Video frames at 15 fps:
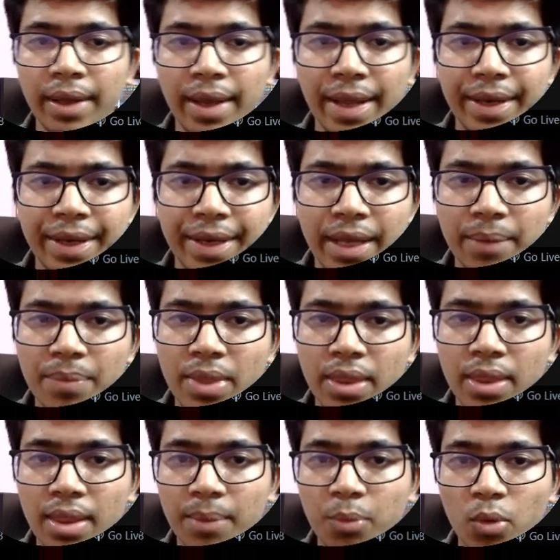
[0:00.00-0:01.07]
Any names,
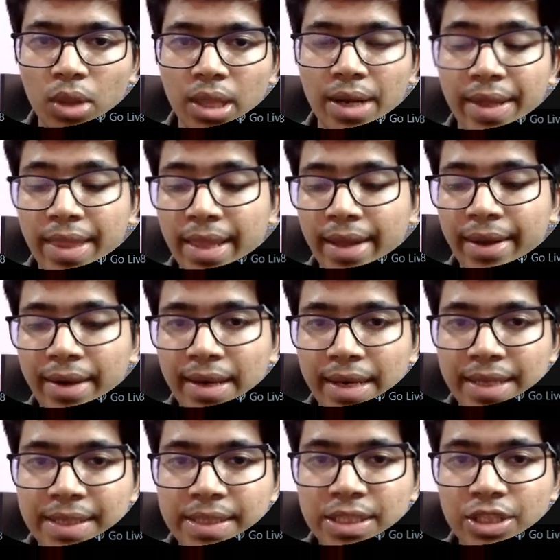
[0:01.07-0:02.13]
suppose let's say
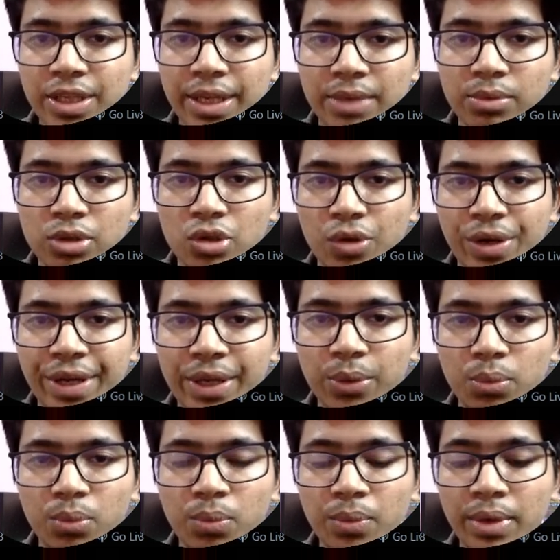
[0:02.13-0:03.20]
list equals to
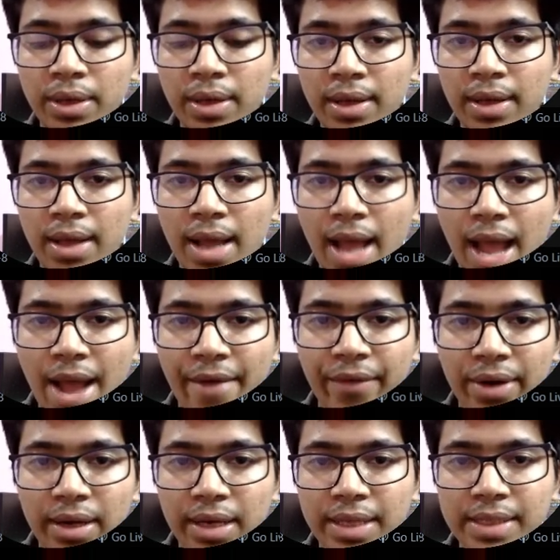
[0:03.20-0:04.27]
new
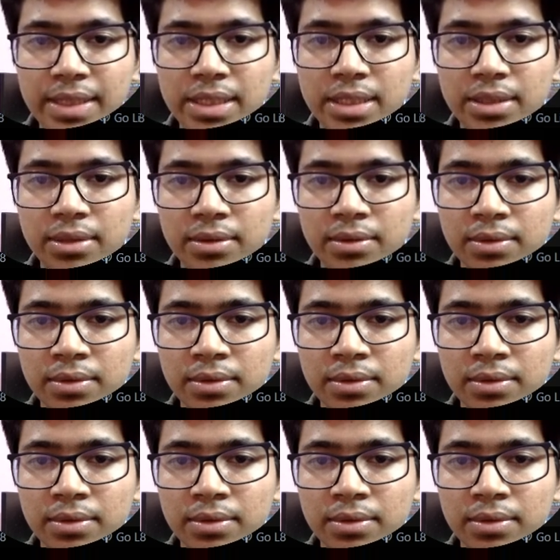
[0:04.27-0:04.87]
ArrayList.